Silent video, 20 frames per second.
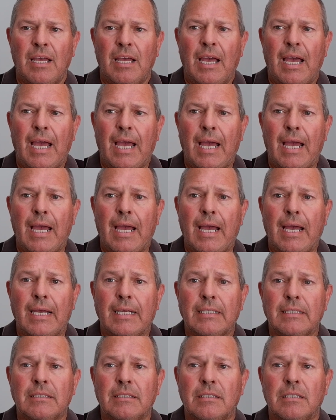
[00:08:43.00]

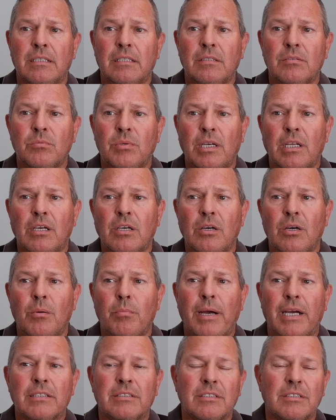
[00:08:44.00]
and when I go
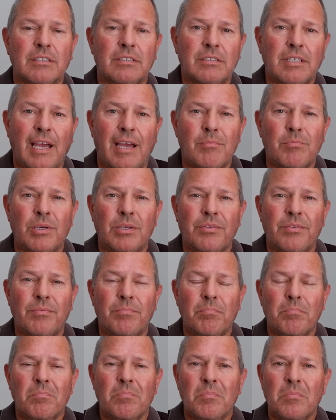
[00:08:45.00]
back to the time when
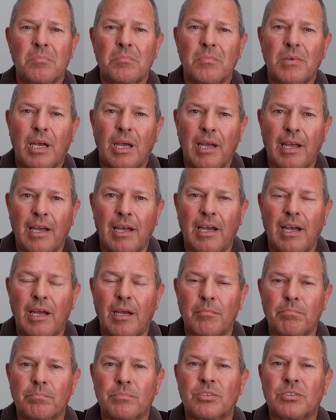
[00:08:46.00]

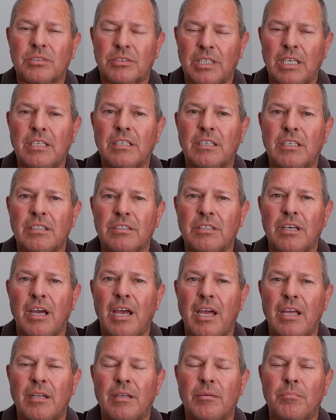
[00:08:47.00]
I'm thinking
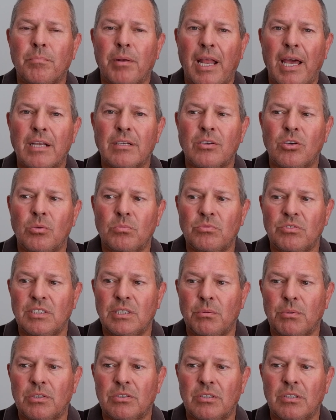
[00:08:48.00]
that Plaid
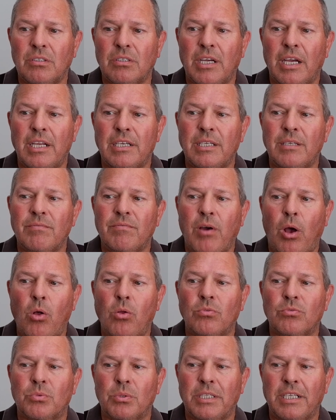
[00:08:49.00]
Cymru was still getting
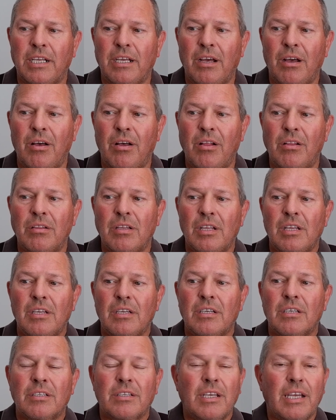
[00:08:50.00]
involved in it all,
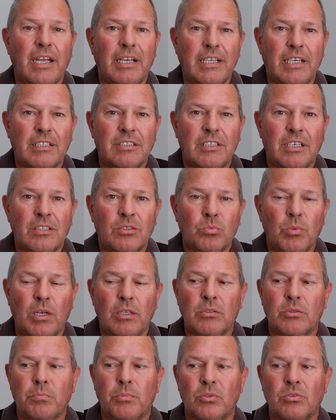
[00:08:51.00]
the NHS
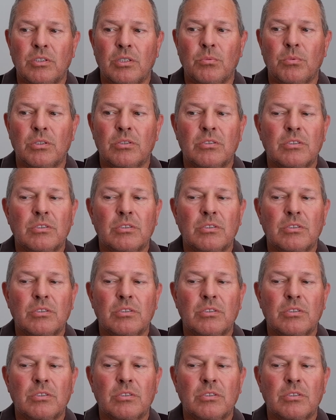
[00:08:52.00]
Welsh budget was